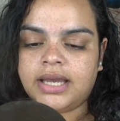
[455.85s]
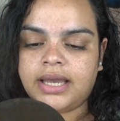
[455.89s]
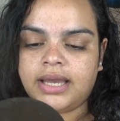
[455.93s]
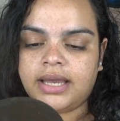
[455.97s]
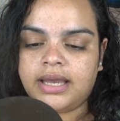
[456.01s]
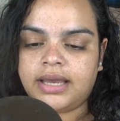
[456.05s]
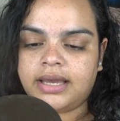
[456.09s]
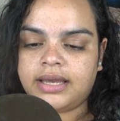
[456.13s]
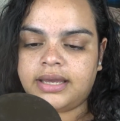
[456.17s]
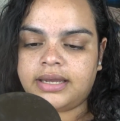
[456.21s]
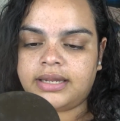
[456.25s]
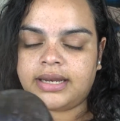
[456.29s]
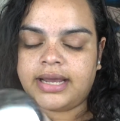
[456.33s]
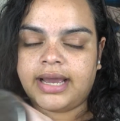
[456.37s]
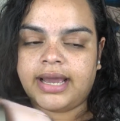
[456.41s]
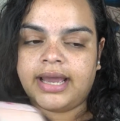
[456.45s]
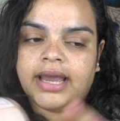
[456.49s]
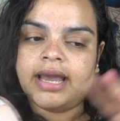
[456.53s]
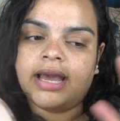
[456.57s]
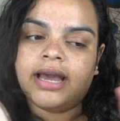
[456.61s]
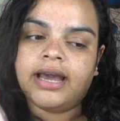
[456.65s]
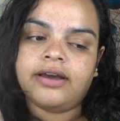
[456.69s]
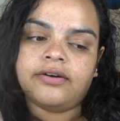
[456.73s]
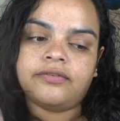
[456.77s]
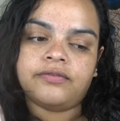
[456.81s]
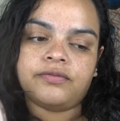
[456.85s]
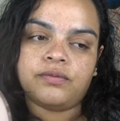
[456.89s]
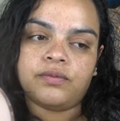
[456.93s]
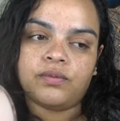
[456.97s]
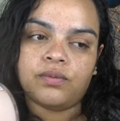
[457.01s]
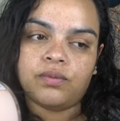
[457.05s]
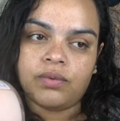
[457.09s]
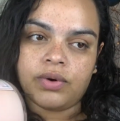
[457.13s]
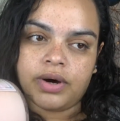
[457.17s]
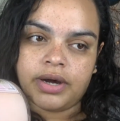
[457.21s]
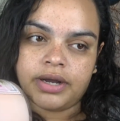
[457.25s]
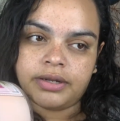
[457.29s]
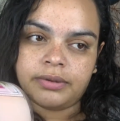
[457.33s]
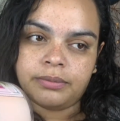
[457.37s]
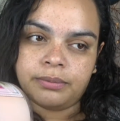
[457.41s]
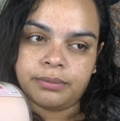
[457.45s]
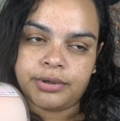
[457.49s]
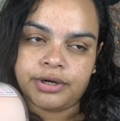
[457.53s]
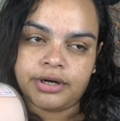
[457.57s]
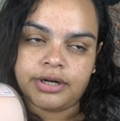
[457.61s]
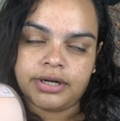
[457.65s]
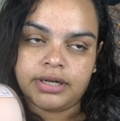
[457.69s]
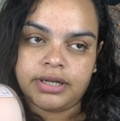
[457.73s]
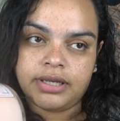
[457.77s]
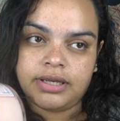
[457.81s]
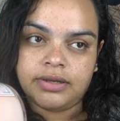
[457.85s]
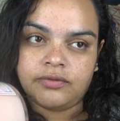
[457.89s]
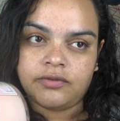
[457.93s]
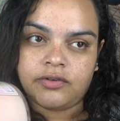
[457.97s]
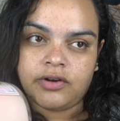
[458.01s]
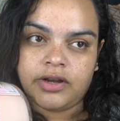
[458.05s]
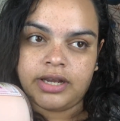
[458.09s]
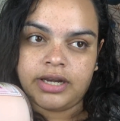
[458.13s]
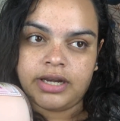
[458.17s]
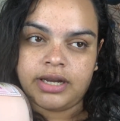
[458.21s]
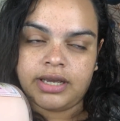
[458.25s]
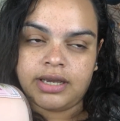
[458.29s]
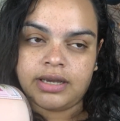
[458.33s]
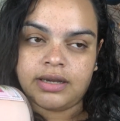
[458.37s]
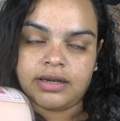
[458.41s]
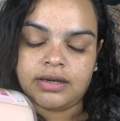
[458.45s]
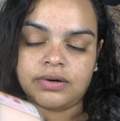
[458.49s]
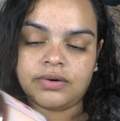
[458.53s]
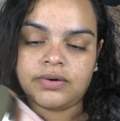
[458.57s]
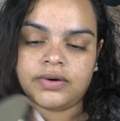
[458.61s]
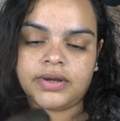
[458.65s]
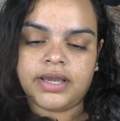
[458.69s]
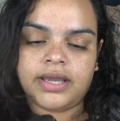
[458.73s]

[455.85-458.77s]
and I have one burning right now,